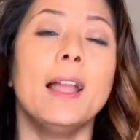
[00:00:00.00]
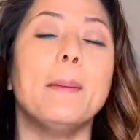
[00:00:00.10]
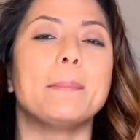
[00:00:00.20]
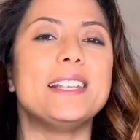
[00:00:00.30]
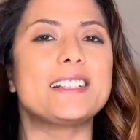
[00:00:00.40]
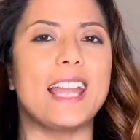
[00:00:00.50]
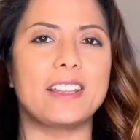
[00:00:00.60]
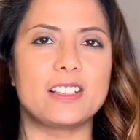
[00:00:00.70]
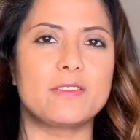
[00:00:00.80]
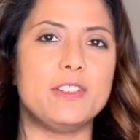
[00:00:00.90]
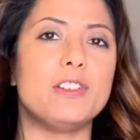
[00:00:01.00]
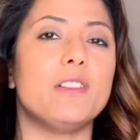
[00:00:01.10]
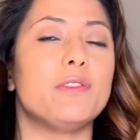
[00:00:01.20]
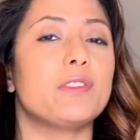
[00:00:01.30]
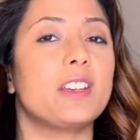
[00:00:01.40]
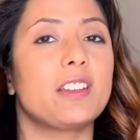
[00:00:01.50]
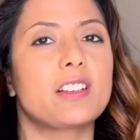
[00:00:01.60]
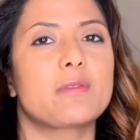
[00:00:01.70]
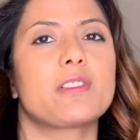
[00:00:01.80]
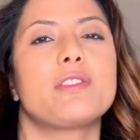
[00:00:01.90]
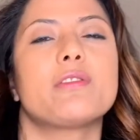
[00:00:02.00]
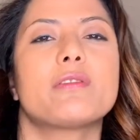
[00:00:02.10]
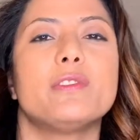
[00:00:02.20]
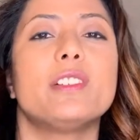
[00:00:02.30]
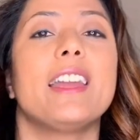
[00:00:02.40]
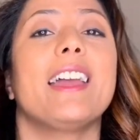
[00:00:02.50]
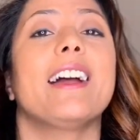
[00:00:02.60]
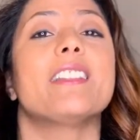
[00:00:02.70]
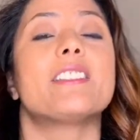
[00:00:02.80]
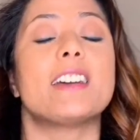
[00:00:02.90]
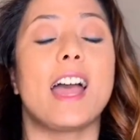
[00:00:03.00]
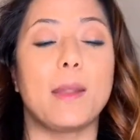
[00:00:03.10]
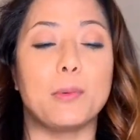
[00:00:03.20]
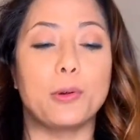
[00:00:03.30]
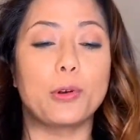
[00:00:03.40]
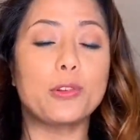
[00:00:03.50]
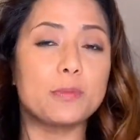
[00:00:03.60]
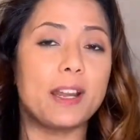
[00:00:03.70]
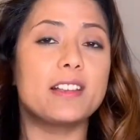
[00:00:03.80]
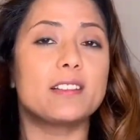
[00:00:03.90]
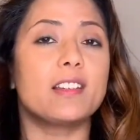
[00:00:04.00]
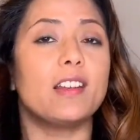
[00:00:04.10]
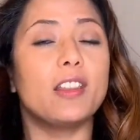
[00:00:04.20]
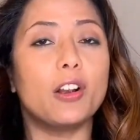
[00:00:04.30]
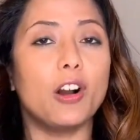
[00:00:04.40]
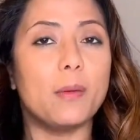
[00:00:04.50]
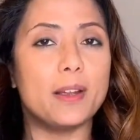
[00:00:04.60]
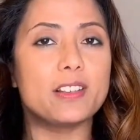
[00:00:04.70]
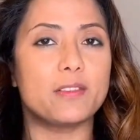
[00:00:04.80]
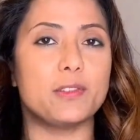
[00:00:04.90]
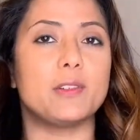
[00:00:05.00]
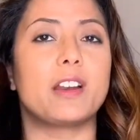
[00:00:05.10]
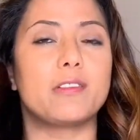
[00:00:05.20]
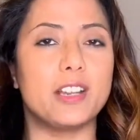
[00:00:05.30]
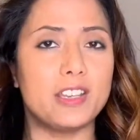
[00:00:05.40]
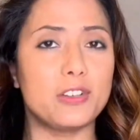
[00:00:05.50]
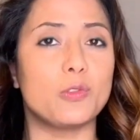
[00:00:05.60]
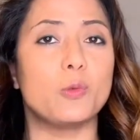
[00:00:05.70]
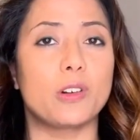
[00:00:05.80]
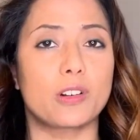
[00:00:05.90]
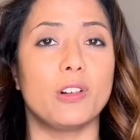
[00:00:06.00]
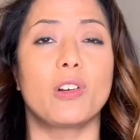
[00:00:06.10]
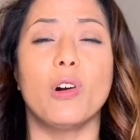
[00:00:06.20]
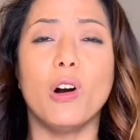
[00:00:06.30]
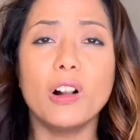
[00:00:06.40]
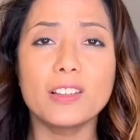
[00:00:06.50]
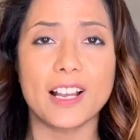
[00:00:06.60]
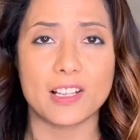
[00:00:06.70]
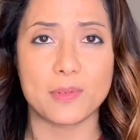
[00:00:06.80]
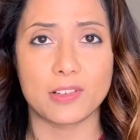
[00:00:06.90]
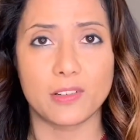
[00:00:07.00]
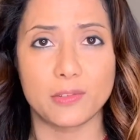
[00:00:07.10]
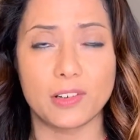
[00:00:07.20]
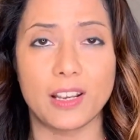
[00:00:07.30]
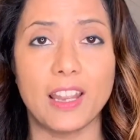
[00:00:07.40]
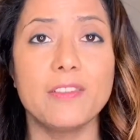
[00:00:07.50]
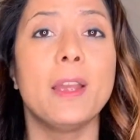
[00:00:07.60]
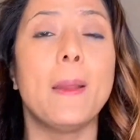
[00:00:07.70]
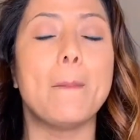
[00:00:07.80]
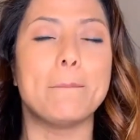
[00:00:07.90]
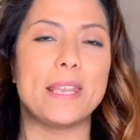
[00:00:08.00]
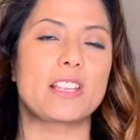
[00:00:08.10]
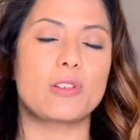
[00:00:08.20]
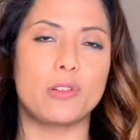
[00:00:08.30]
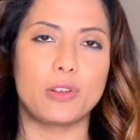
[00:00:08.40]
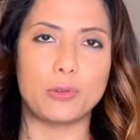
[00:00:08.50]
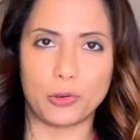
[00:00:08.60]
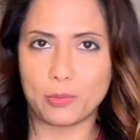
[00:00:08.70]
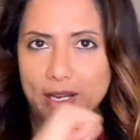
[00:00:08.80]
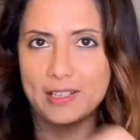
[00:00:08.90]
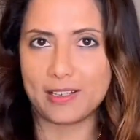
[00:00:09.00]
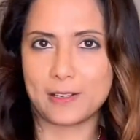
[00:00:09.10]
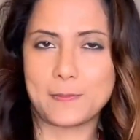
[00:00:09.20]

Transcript: Please like this video if you think this was useful and type growth mindset in the comments if you are ready to work on all the aspects of your life based on the growth mindset.